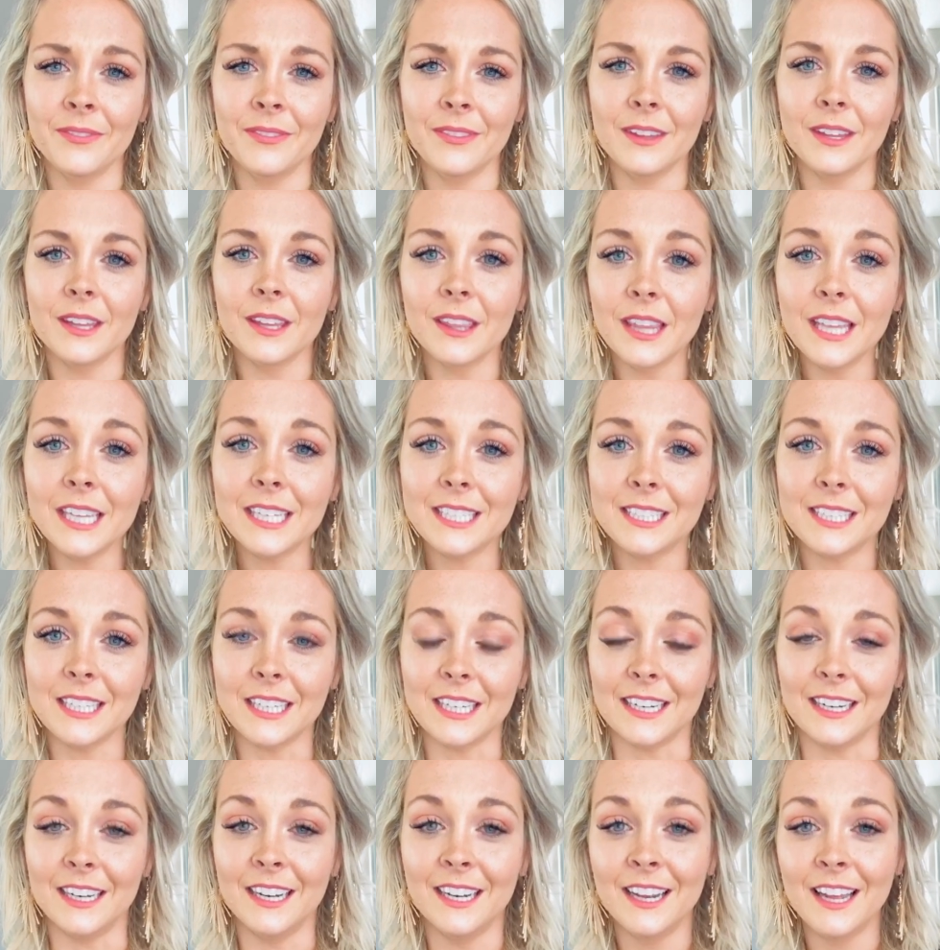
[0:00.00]

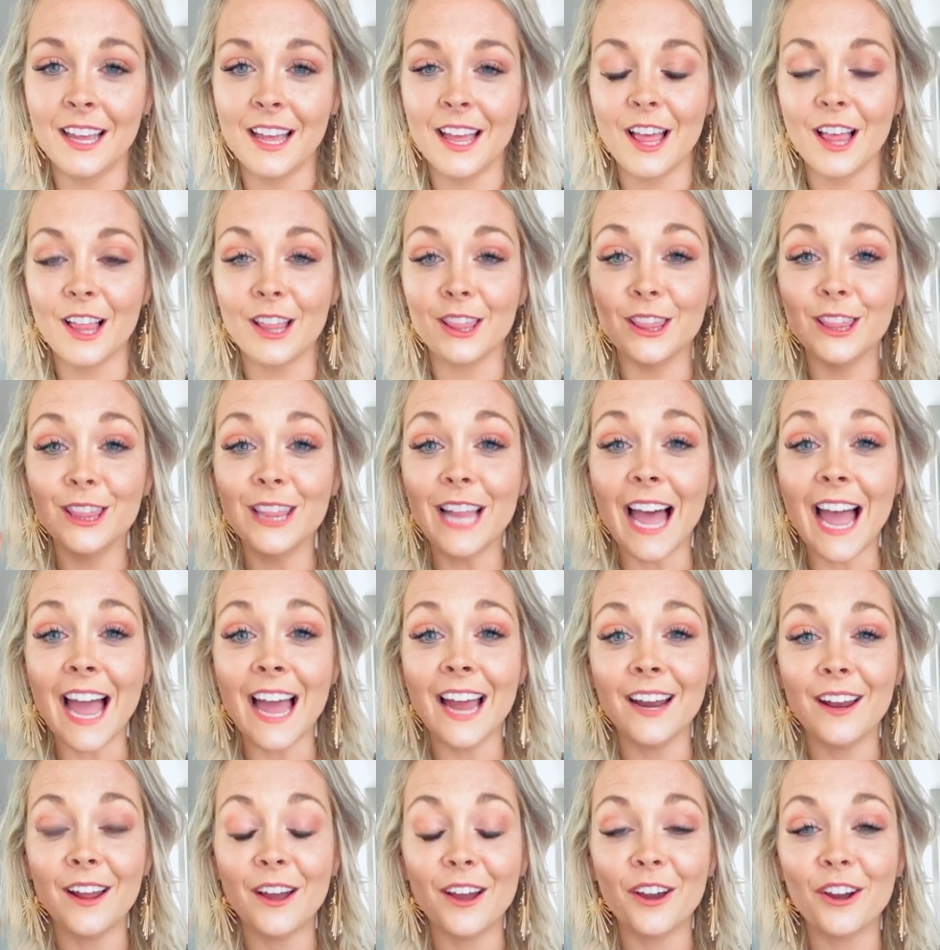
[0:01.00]
Listen, let
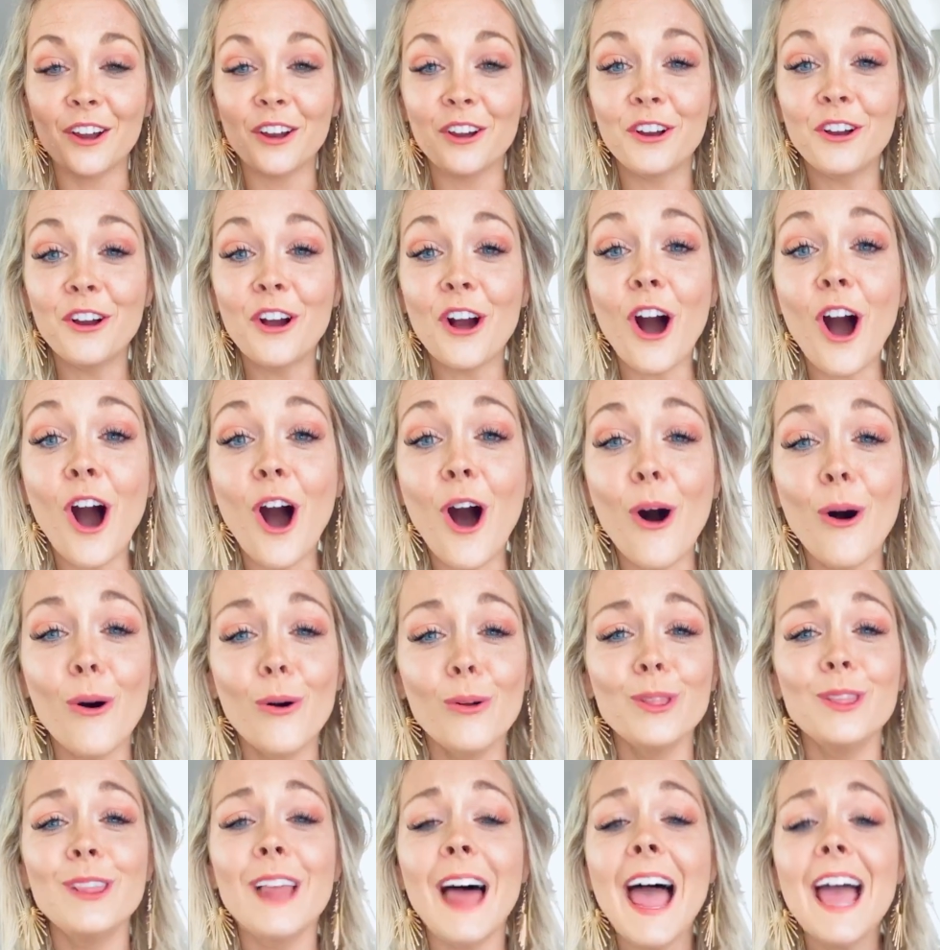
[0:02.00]
go
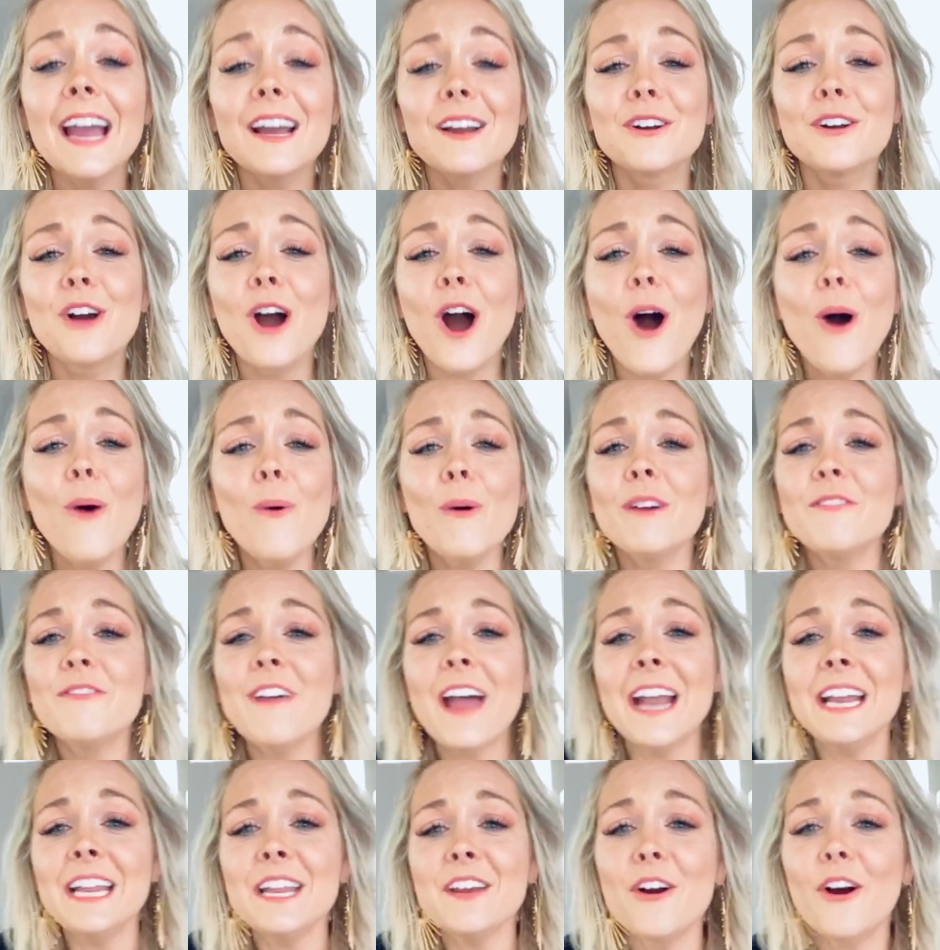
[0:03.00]
of
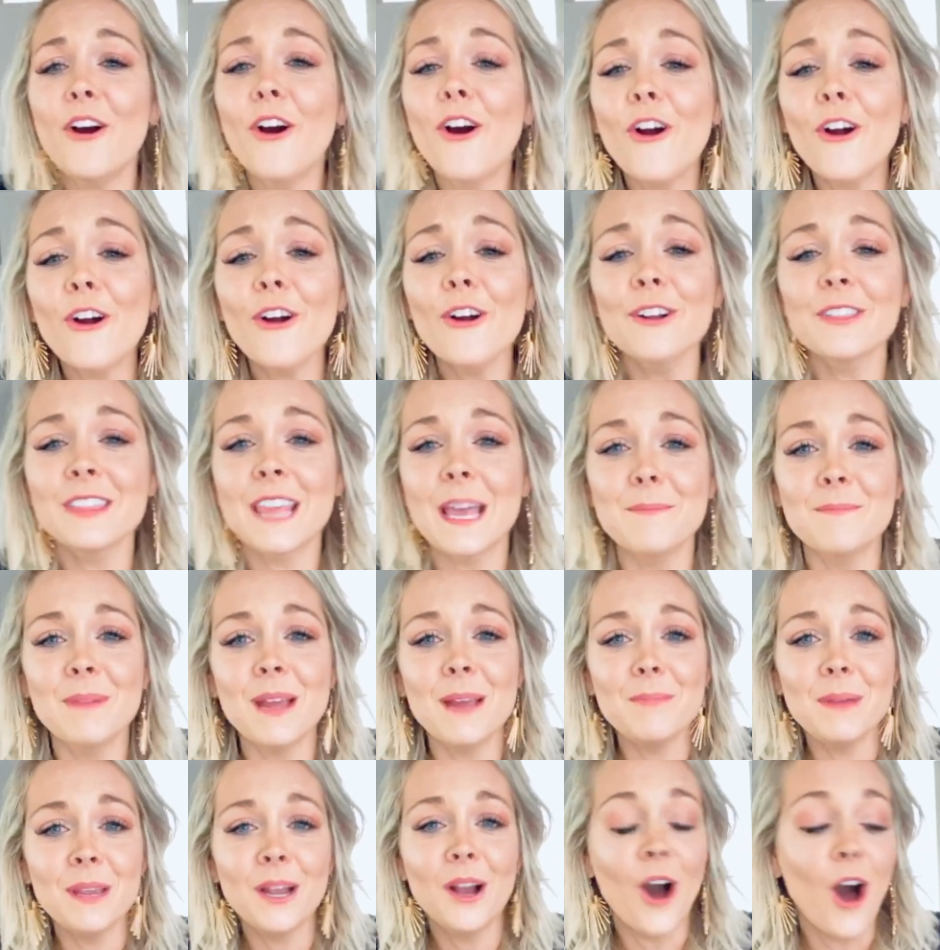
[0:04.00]
any hurt that may
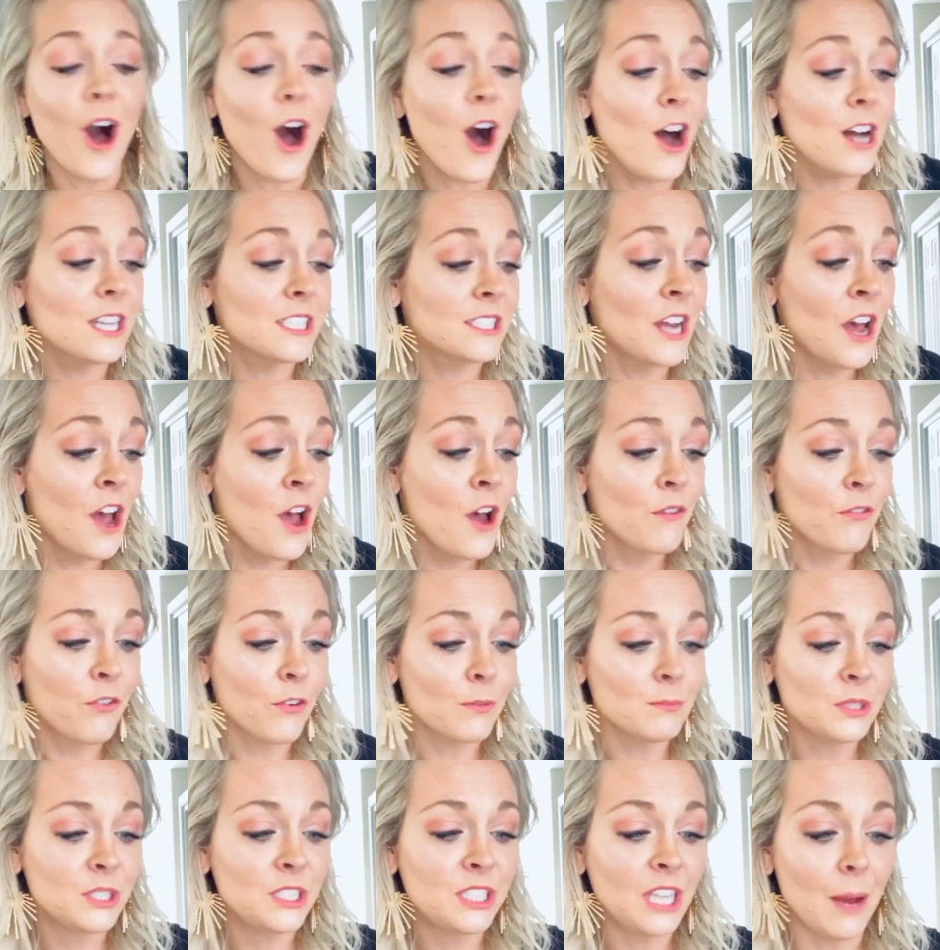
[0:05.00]
be caused from
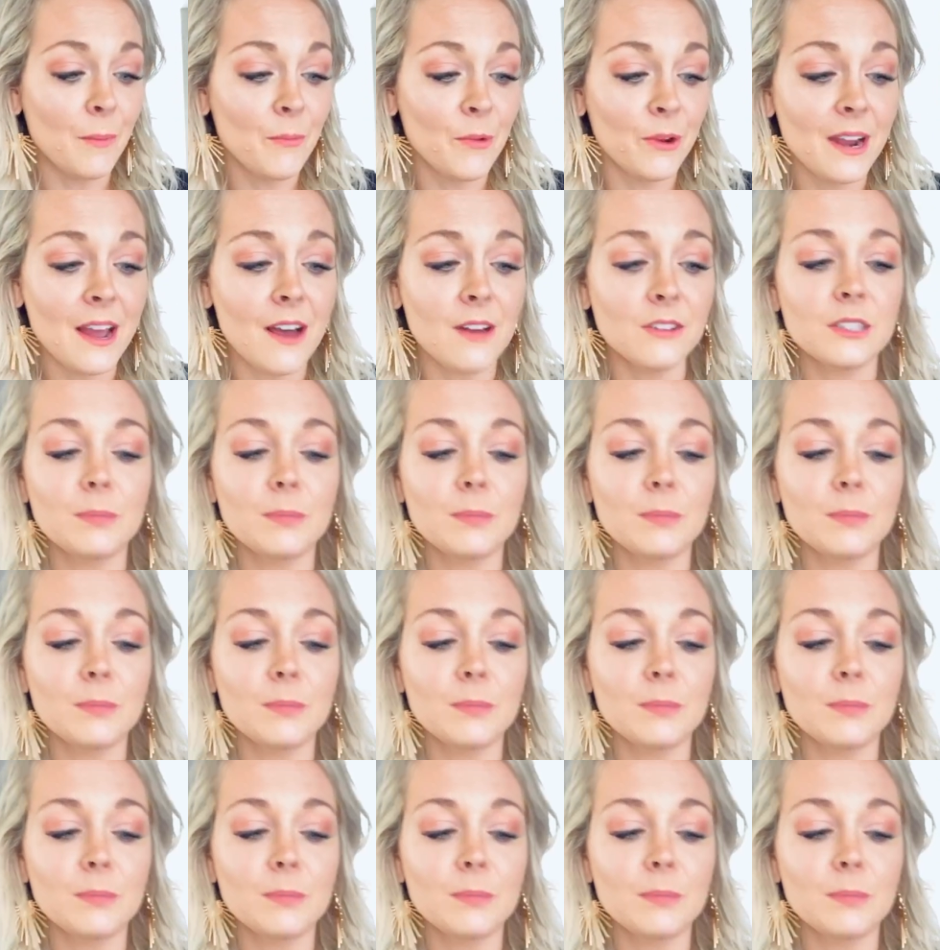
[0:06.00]
someone else.